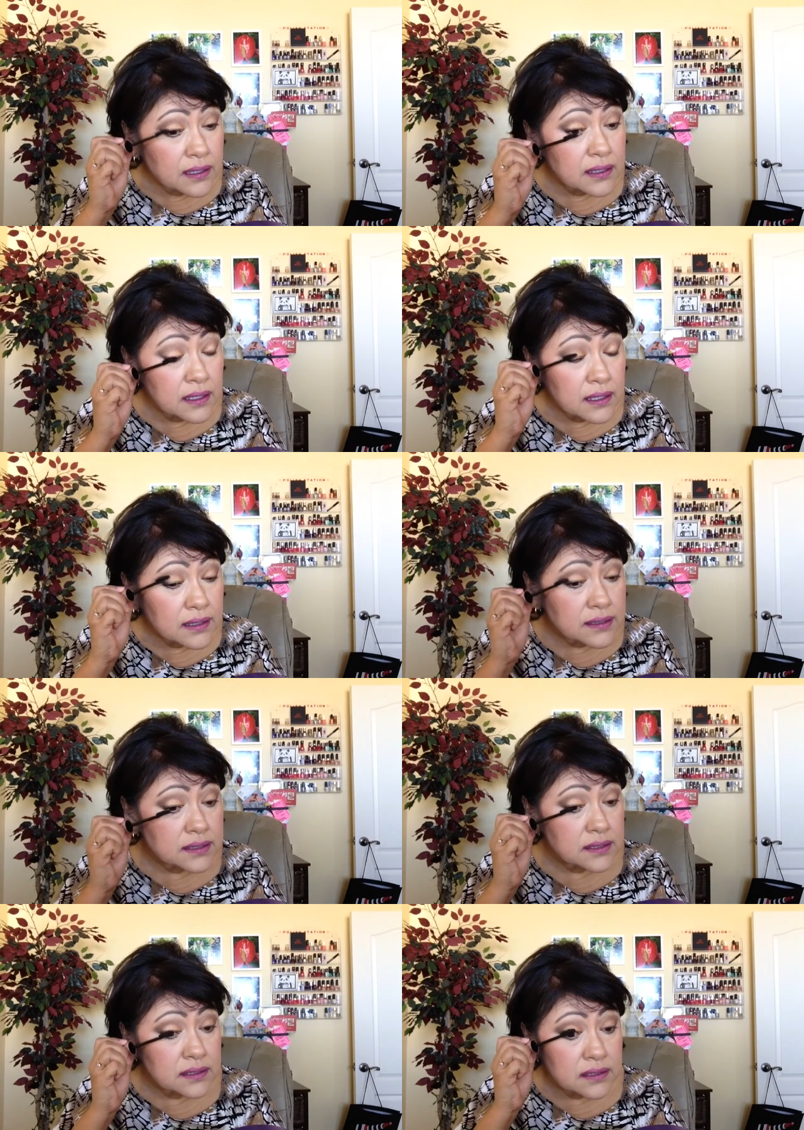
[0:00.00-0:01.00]

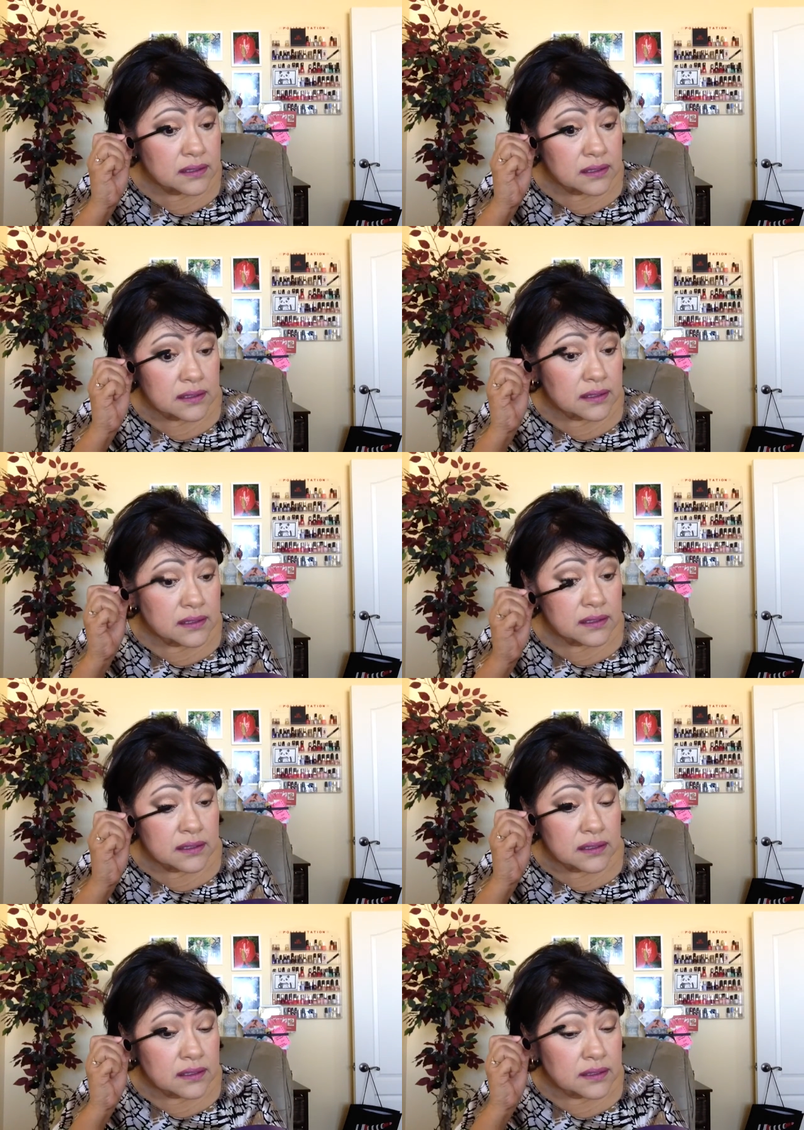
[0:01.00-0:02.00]

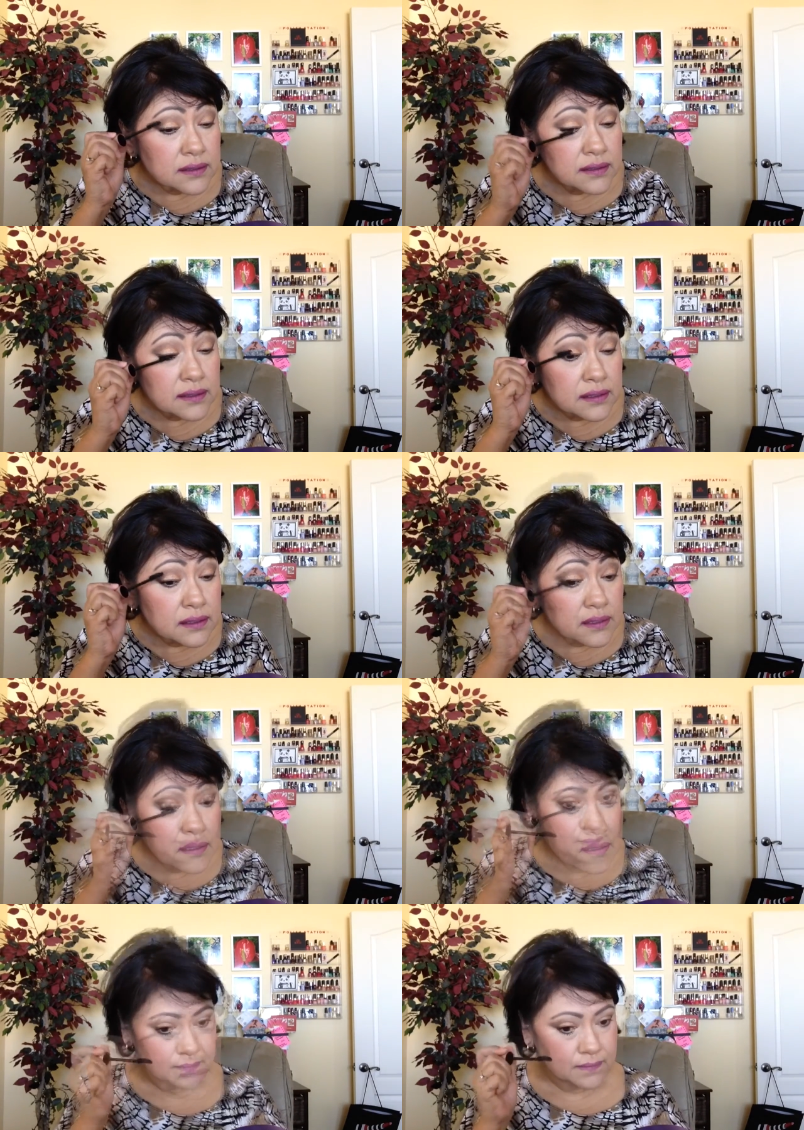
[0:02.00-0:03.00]

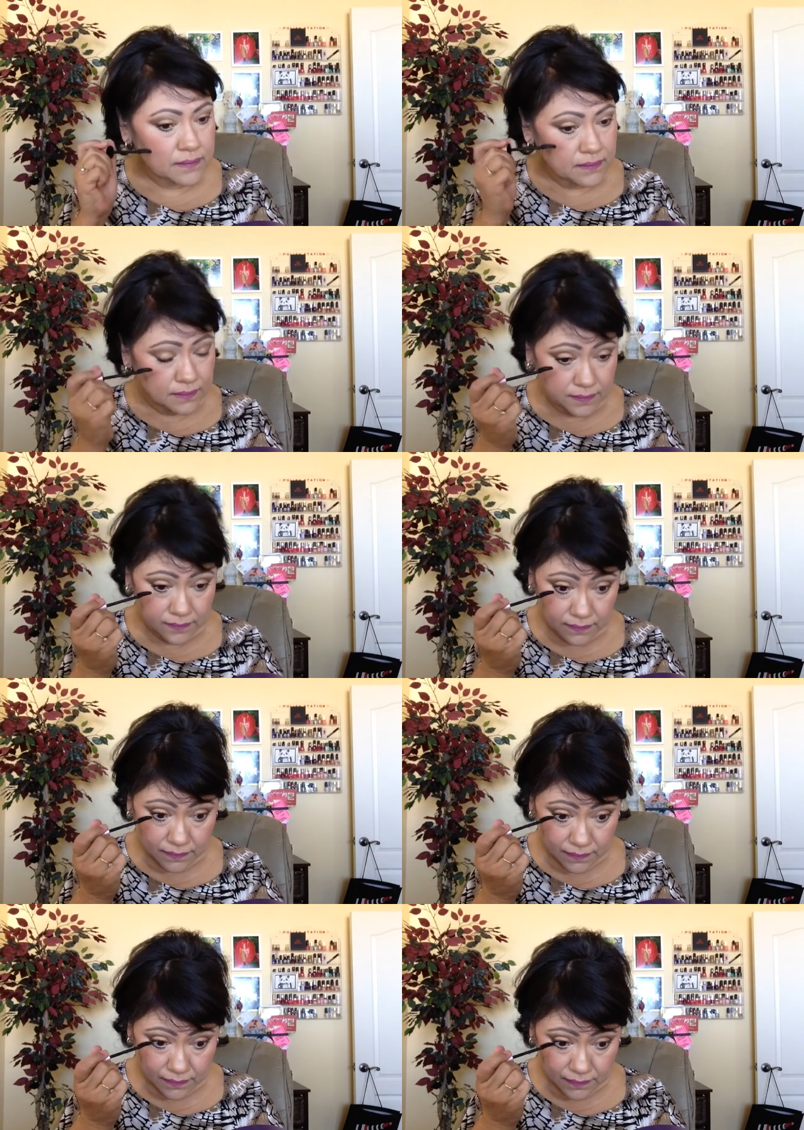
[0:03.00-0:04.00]

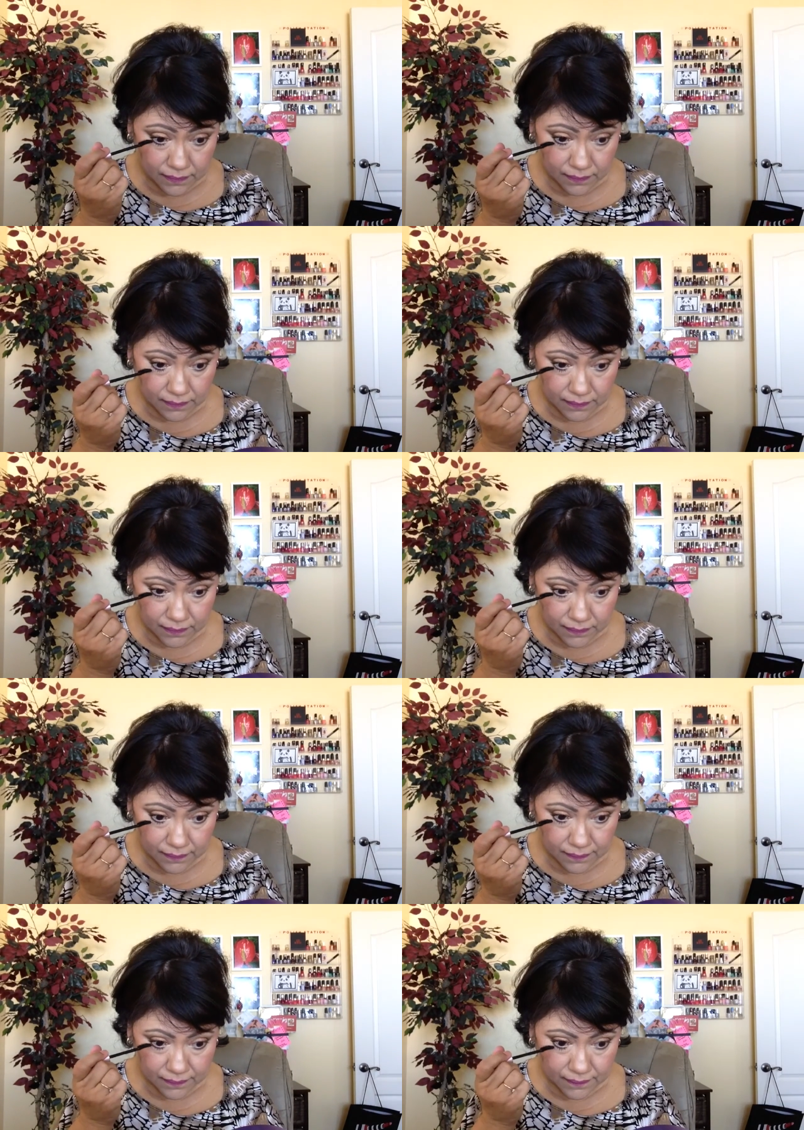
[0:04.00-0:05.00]

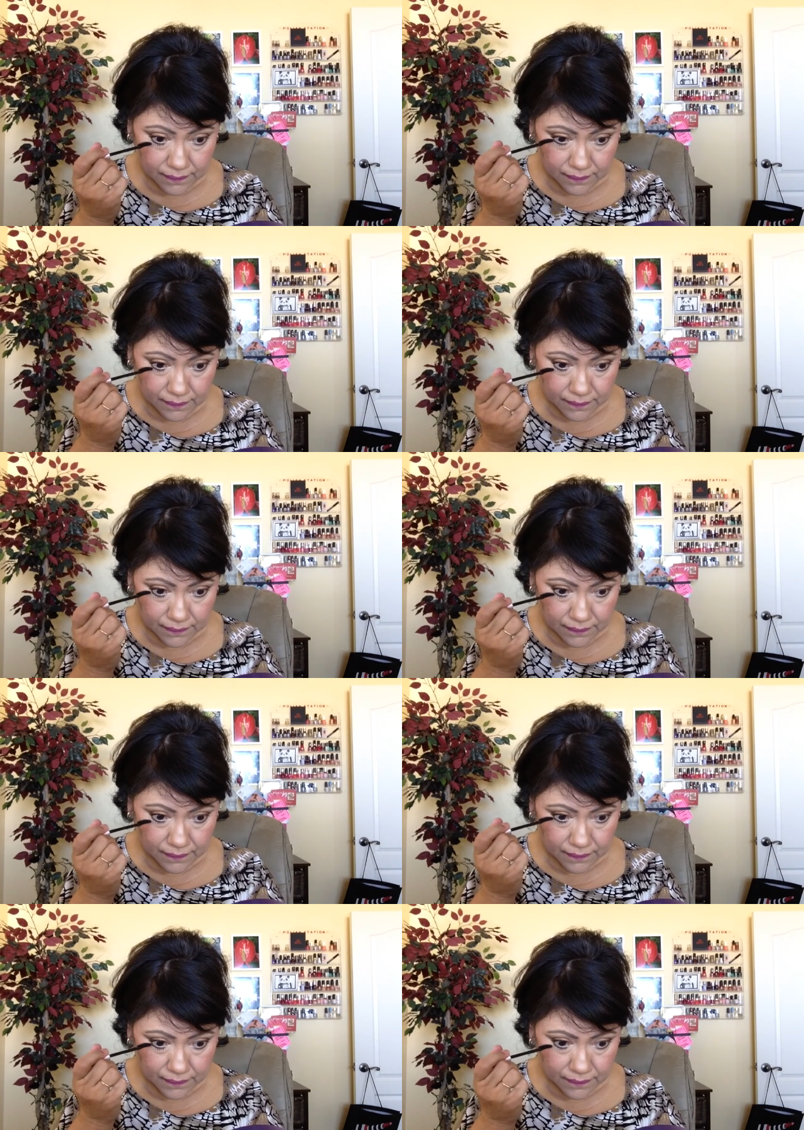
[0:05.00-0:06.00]

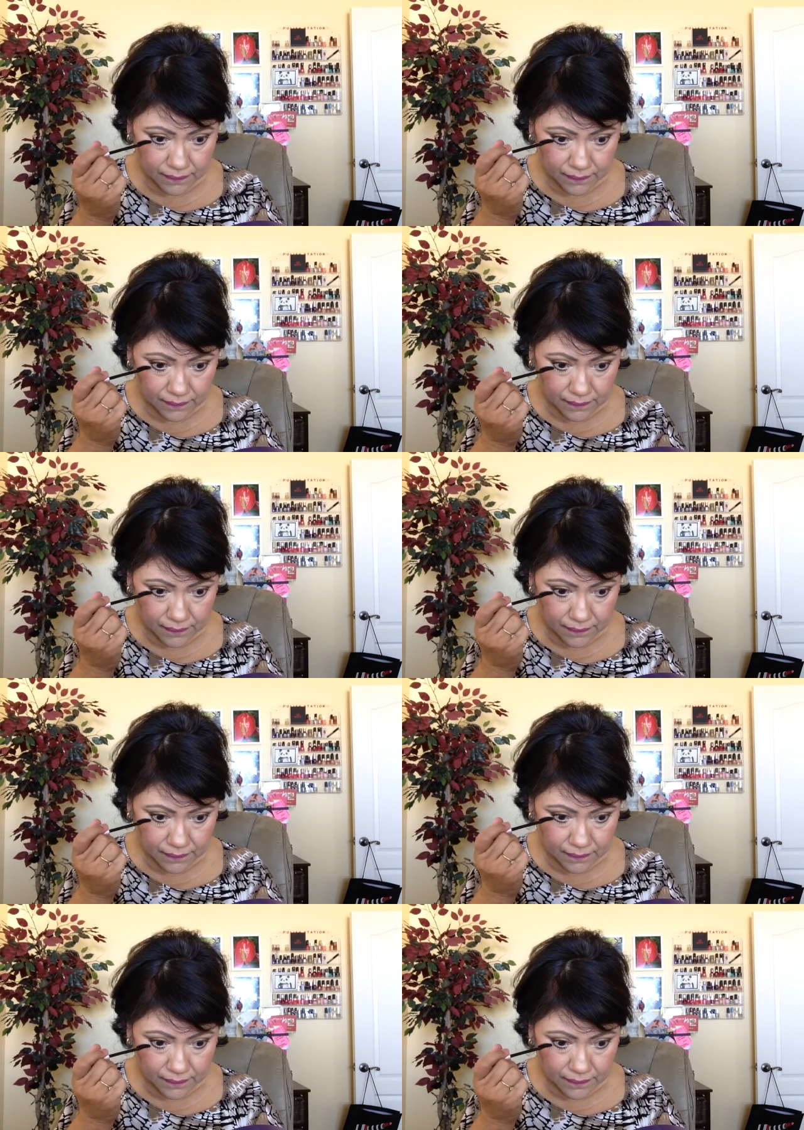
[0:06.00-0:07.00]

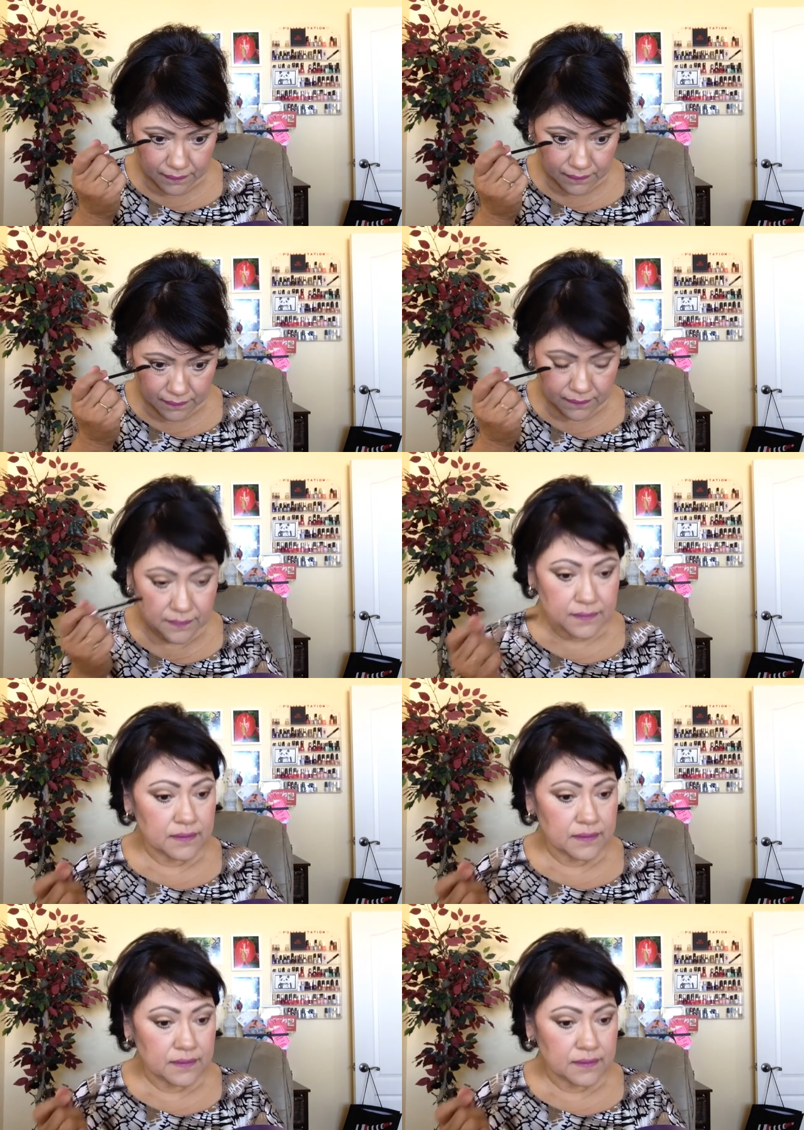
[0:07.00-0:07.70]
(silence)